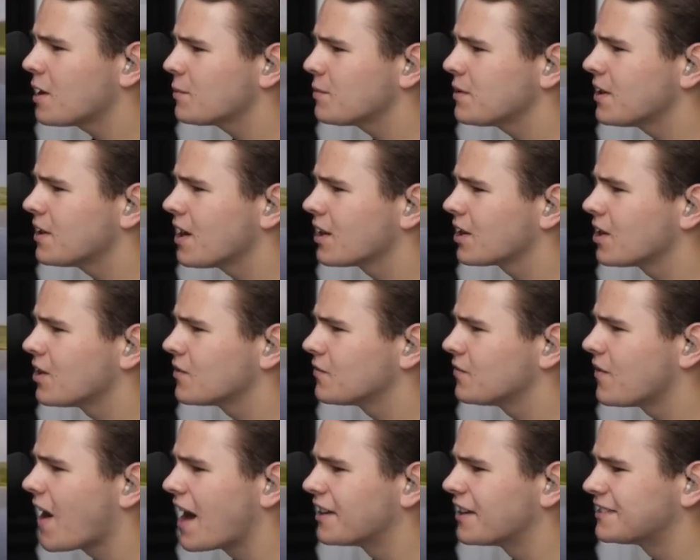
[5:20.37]
are we not going
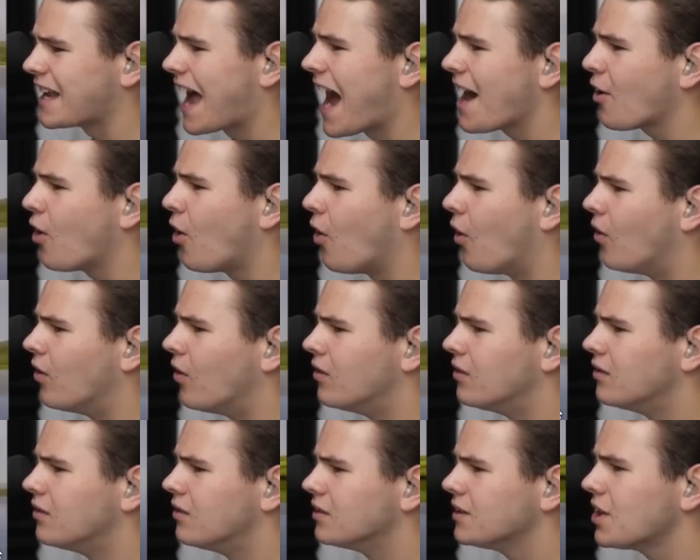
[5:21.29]
fast at all?
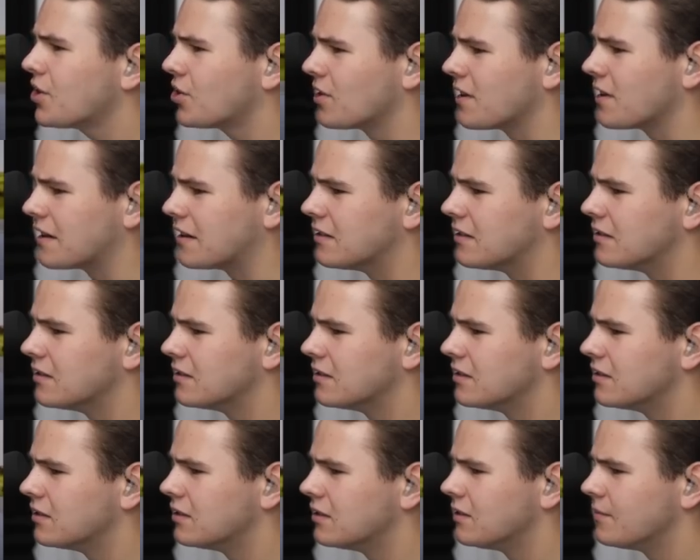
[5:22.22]
Literally.
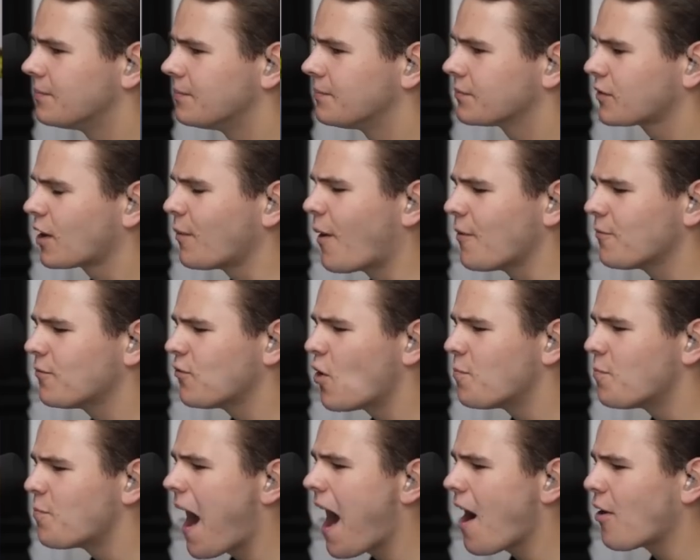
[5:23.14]
Come on,
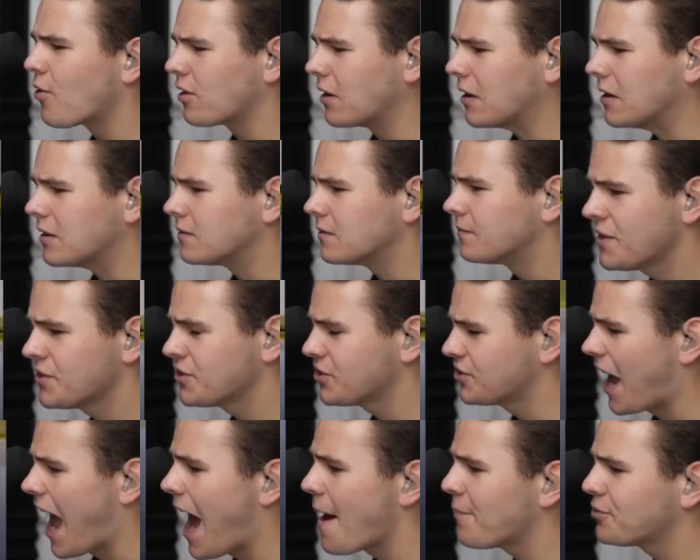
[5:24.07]
full power. This
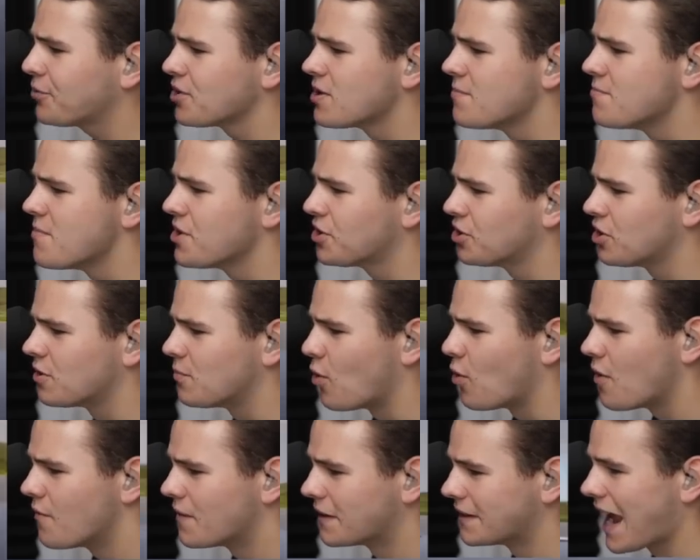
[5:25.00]
is absolutely miserable
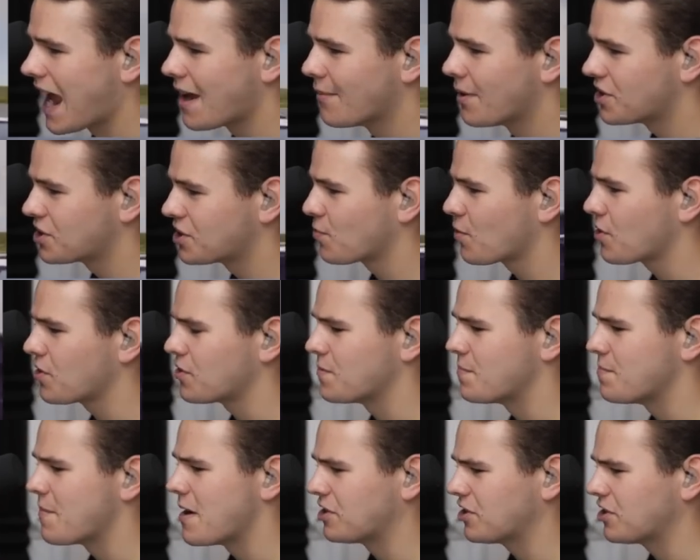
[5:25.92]
of a game. I just wanted to
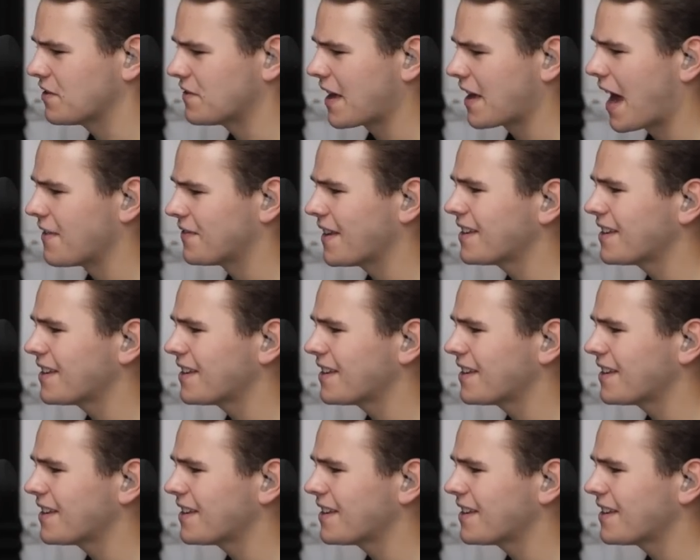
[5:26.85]
mention that.